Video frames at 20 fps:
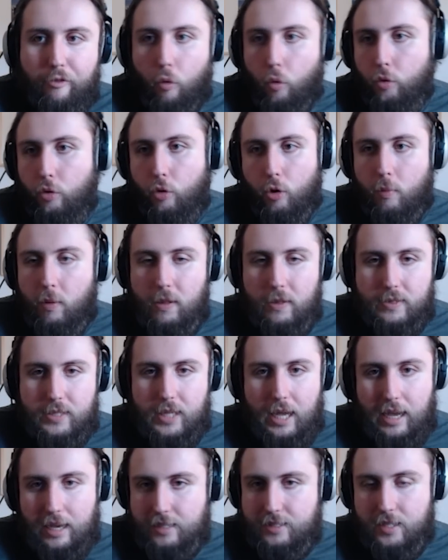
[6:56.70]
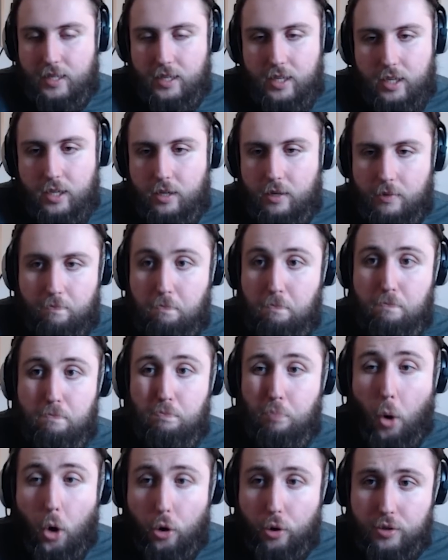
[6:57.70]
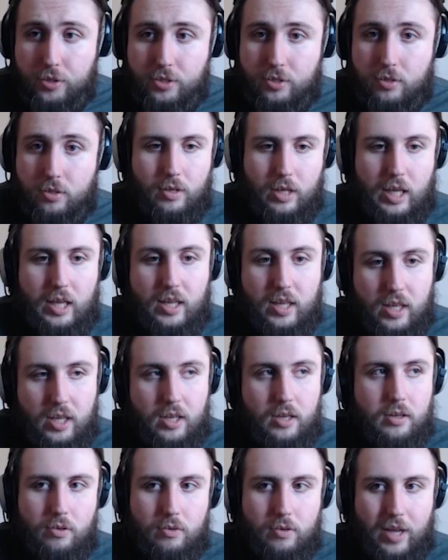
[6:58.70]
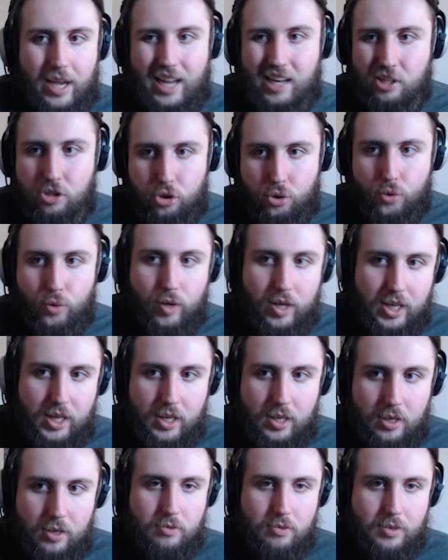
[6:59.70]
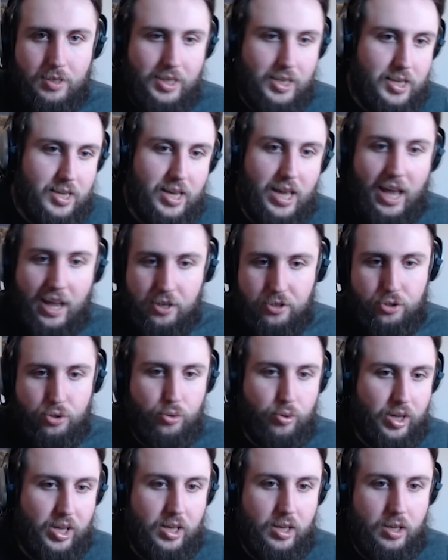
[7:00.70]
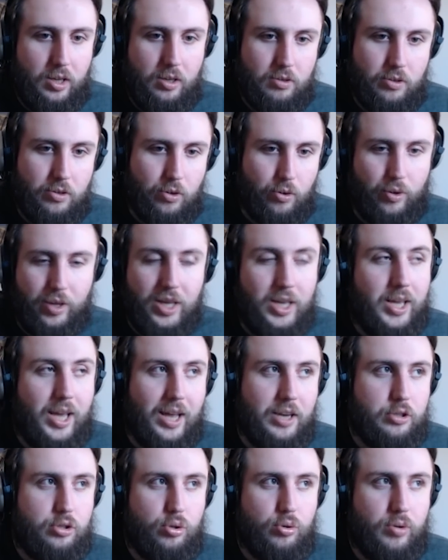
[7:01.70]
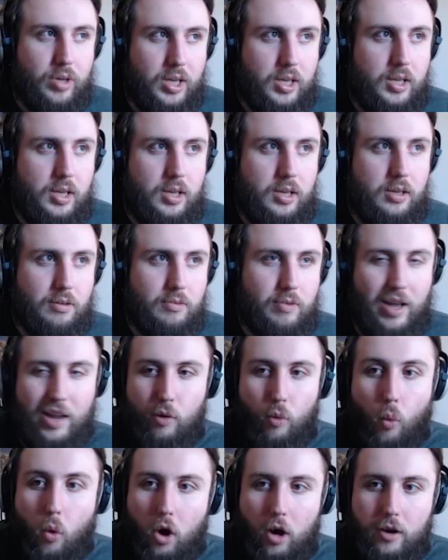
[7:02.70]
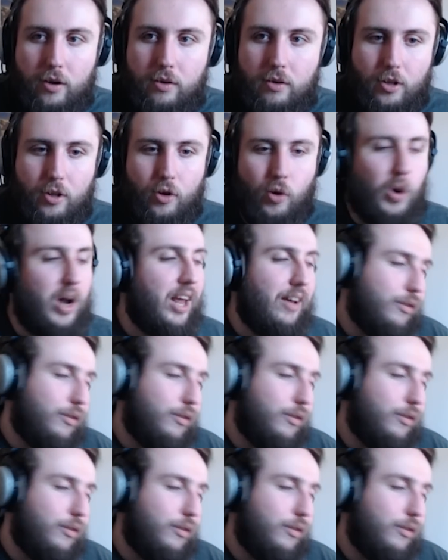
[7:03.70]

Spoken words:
normal attacks, E, burst, E, N2E, E, N2E, or E, N2E, N1, whatever.